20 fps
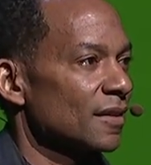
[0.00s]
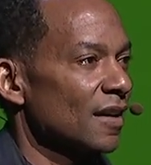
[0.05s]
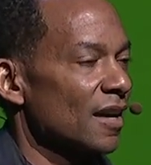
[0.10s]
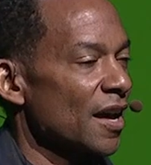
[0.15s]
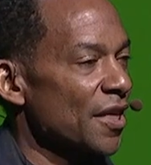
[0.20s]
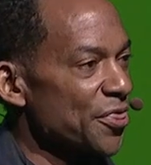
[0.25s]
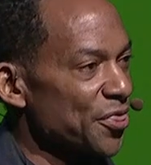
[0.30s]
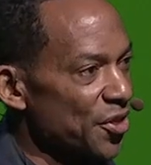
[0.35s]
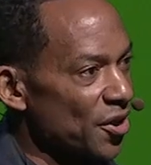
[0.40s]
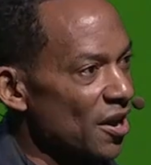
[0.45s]

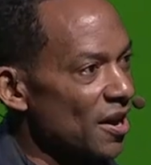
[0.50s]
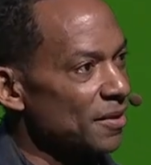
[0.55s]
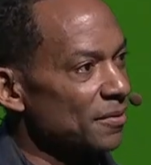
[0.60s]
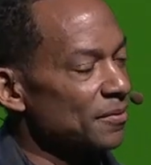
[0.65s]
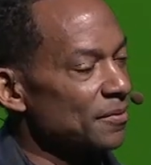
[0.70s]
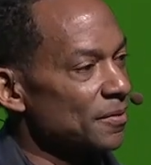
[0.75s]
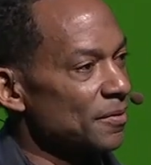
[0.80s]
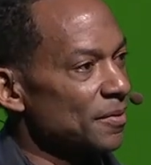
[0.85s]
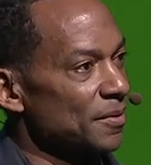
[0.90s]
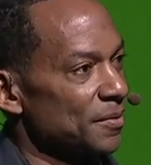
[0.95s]
I
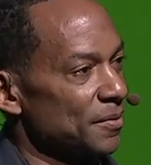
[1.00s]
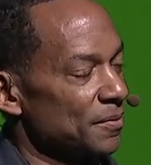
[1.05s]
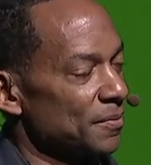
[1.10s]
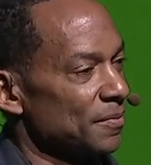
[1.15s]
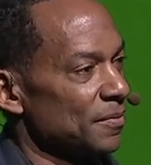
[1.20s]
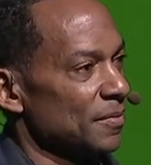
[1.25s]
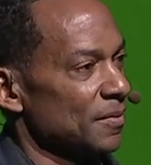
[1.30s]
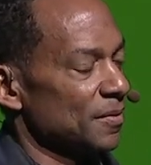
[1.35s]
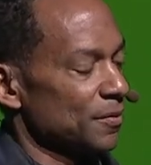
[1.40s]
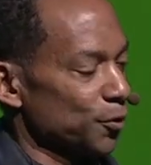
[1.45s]
thought
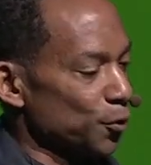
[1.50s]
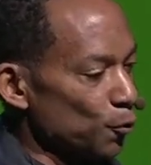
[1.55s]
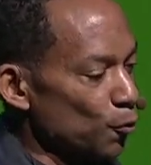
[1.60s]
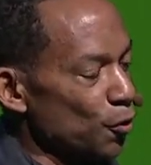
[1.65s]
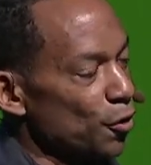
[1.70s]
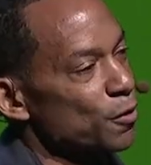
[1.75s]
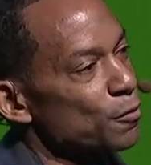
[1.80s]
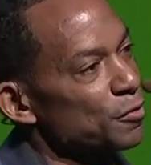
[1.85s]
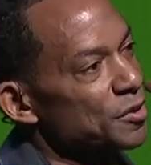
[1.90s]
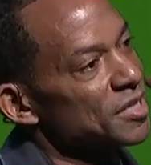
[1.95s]
the
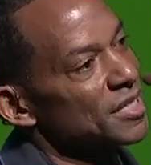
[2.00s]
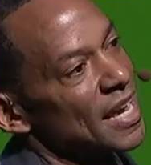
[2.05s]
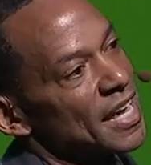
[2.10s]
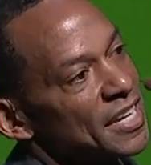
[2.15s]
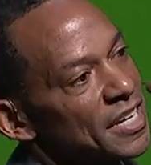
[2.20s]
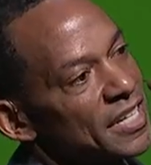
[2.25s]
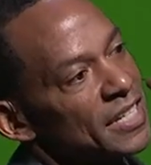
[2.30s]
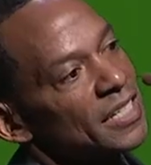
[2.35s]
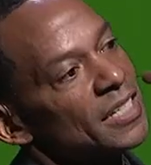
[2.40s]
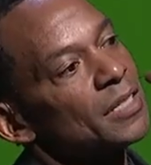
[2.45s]
work was
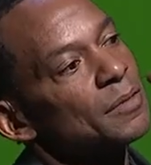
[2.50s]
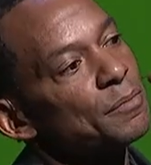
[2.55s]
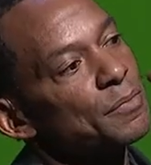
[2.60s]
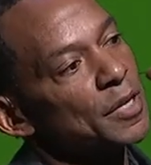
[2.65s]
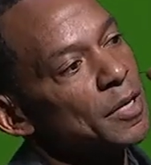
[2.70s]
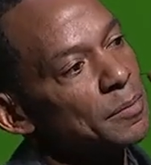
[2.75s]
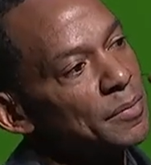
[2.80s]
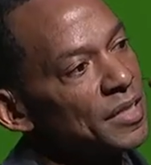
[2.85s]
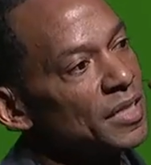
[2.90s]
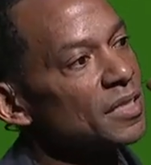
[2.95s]
not an end,
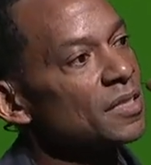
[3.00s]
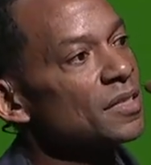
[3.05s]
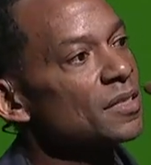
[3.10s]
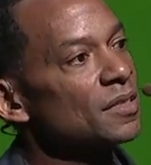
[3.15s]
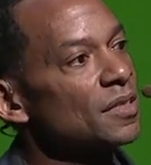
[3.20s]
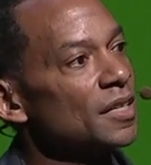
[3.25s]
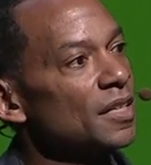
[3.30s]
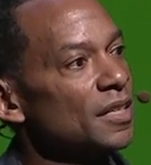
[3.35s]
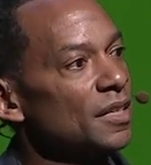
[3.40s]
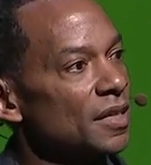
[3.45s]
but a means
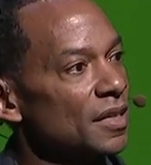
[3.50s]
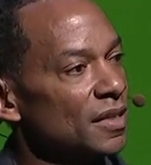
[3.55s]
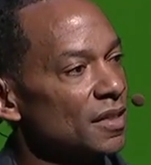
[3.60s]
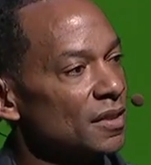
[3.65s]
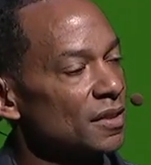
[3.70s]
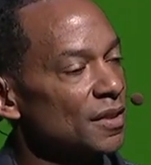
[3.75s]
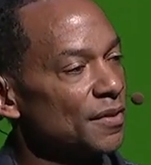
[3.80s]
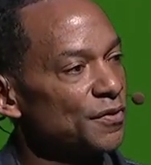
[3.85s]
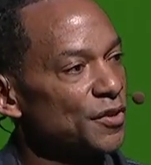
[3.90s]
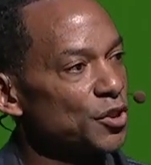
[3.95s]
to the
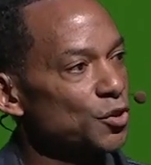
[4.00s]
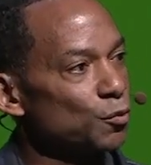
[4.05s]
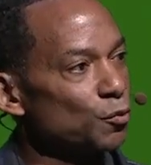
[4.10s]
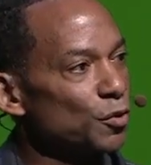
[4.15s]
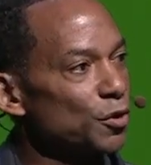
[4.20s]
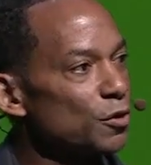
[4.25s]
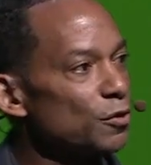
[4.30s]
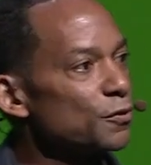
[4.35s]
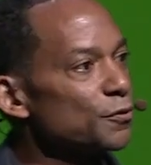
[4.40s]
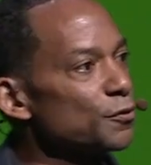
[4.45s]
end of this
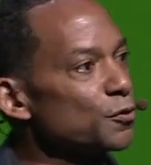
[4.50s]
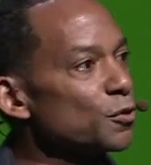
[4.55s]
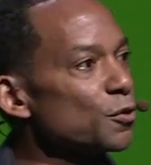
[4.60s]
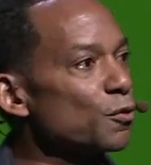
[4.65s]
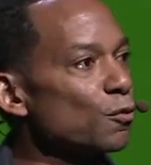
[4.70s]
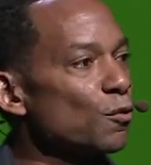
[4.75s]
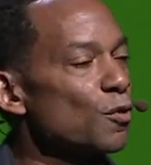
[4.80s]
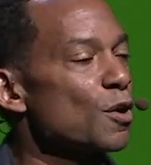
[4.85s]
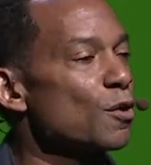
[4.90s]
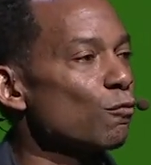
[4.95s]

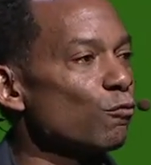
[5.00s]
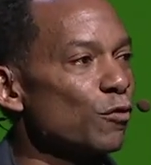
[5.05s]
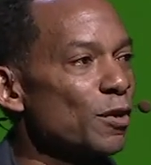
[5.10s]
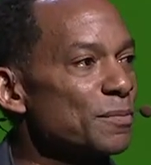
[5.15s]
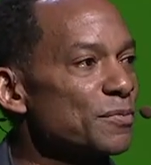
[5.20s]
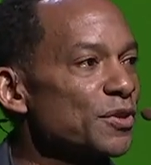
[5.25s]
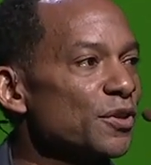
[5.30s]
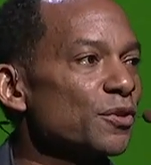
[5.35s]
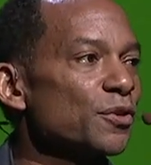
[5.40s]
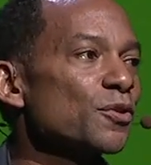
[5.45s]
willful,
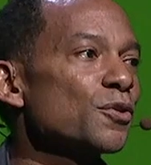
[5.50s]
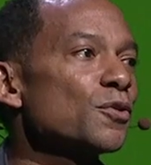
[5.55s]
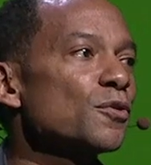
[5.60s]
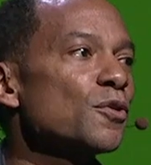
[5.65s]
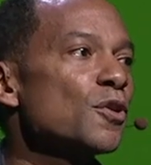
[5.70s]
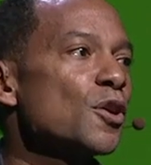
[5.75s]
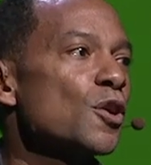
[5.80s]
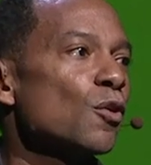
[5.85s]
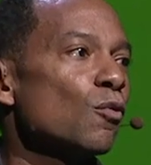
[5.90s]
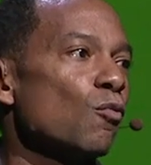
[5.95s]

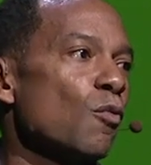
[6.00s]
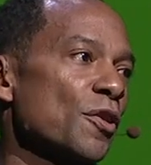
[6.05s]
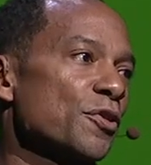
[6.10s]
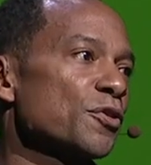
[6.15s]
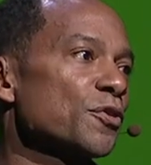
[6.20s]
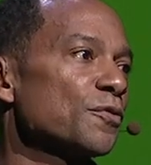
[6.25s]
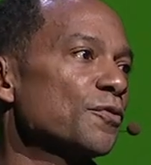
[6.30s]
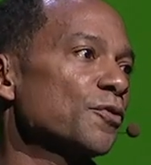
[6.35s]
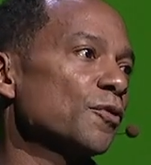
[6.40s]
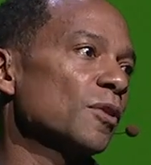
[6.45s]
whimsical,
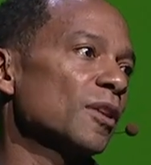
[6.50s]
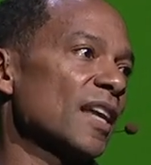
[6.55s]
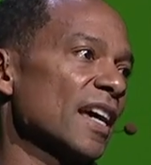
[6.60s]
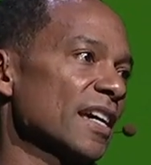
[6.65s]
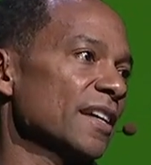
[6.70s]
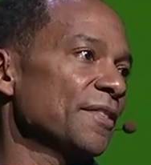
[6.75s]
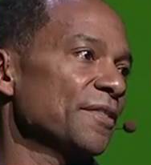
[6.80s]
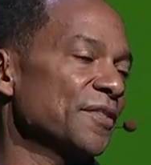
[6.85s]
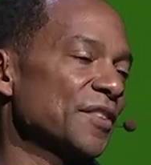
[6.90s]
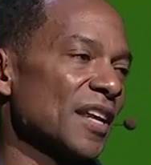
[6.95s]
wonderful
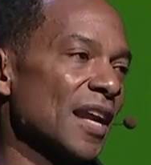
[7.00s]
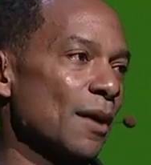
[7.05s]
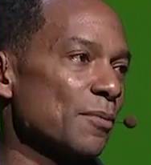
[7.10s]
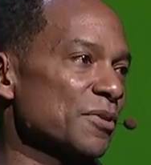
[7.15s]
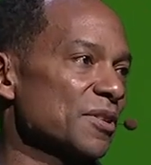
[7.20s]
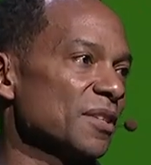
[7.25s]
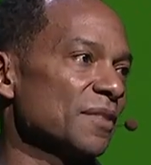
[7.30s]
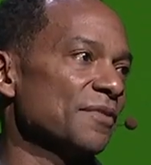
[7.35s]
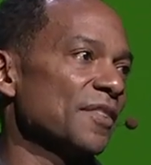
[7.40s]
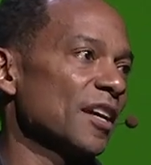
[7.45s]
life that I
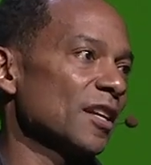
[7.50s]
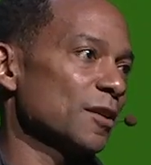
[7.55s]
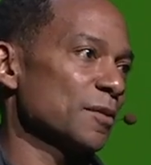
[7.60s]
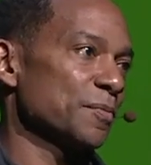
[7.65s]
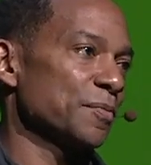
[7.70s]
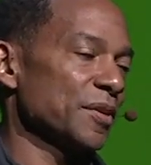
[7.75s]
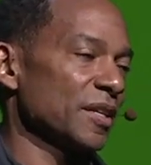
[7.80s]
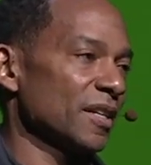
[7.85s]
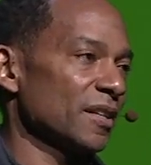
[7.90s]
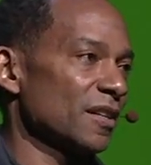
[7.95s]
was
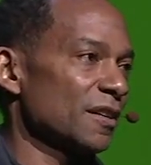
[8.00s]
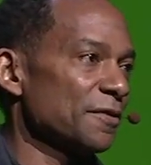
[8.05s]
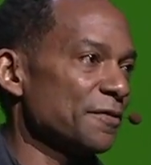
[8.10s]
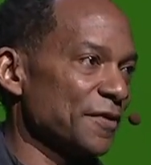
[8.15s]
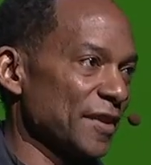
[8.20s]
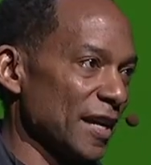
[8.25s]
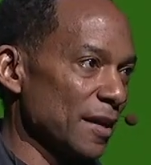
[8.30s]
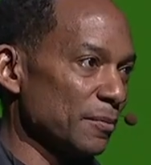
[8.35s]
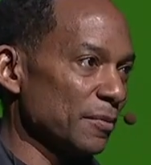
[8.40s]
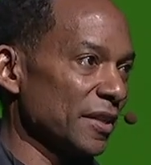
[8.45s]
developing a
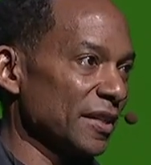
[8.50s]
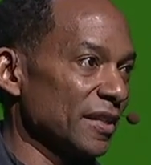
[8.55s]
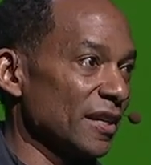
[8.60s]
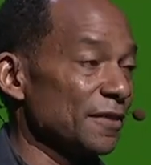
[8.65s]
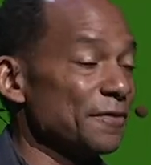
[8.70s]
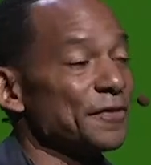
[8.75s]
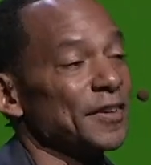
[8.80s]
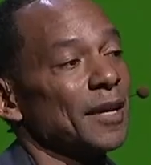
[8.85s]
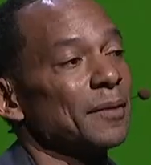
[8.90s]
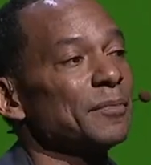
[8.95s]
family,
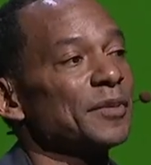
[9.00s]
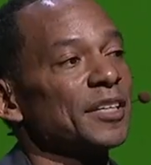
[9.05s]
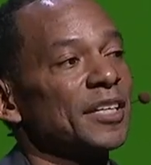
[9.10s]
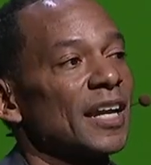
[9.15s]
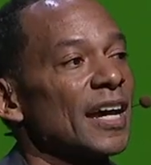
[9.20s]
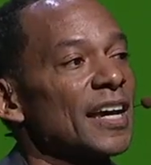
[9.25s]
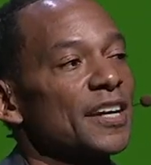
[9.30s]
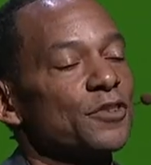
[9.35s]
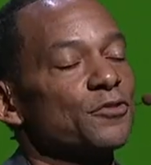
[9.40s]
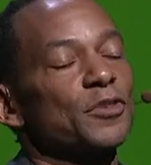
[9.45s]
a family
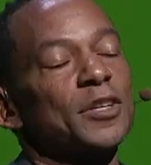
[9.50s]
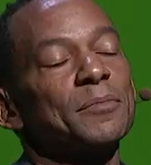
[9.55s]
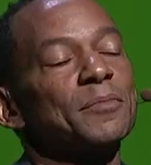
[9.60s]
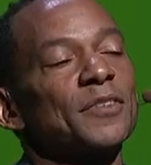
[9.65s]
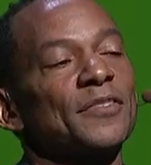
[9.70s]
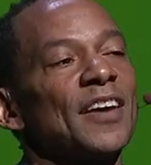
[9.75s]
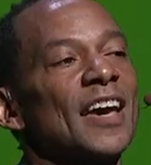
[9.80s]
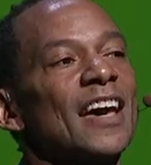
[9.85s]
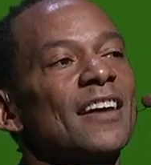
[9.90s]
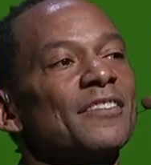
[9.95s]
that I had dreamed
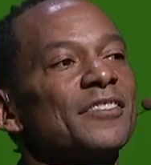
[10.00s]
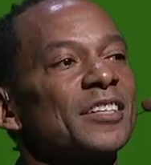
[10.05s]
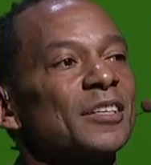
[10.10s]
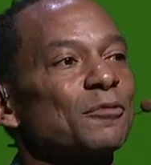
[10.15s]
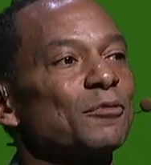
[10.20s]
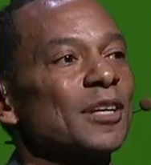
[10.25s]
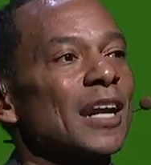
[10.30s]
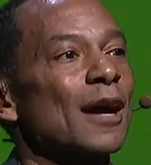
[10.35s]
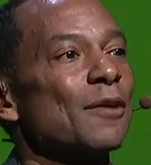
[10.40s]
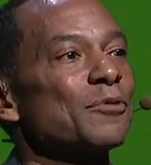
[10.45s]
of
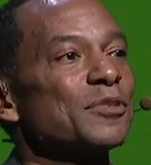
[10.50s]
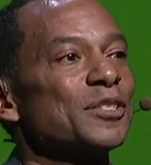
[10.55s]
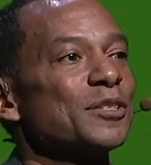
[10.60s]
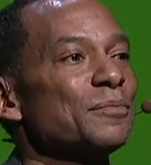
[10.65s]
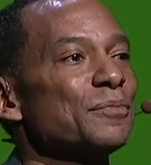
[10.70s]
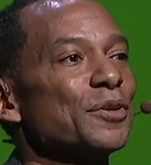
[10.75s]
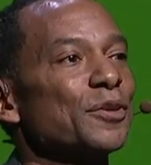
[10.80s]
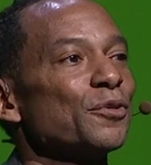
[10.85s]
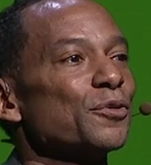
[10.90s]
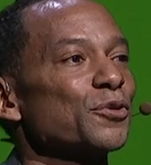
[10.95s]
having when I was
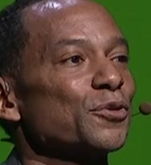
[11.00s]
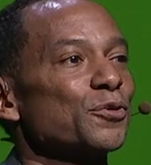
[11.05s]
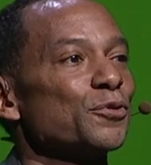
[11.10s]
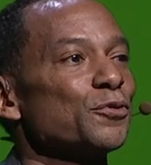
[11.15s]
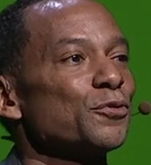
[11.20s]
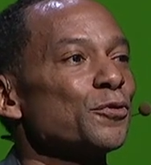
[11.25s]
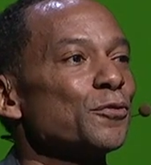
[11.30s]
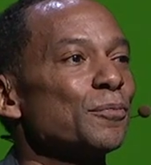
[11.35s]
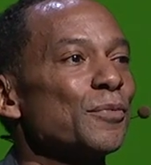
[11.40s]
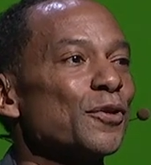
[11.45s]
in middle school.